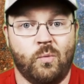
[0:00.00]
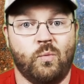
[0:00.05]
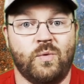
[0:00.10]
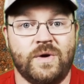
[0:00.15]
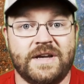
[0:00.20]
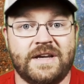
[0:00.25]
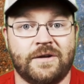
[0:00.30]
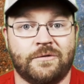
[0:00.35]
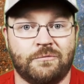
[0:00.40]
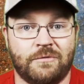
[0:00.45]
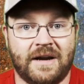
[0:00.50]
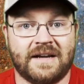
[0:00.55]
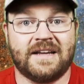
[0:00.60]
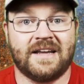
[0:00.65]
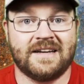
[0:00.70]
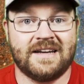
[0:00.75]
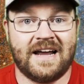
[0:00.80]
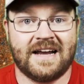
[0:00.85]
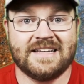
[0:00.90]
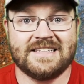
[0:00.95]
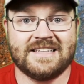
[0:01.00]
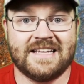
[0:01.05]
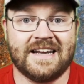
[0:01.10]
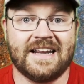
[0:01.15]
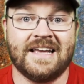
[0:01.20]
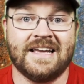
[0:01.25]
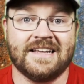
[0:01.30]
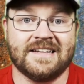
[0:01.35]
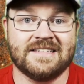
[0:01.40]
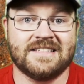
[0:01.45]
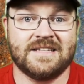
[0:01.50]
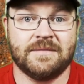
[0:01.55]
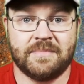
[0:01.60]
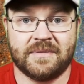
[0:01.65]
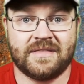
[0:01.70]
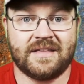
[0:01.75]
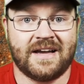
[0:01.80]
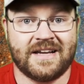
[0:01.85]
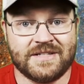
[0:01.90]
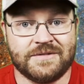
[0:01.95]
we could recognize it and
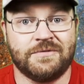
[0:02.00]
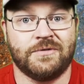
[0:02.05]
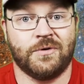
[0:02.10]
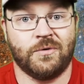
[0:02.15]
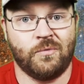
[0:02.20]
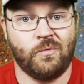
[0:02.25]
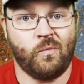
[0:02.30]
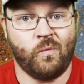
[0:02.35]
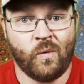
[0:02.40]
sympathize for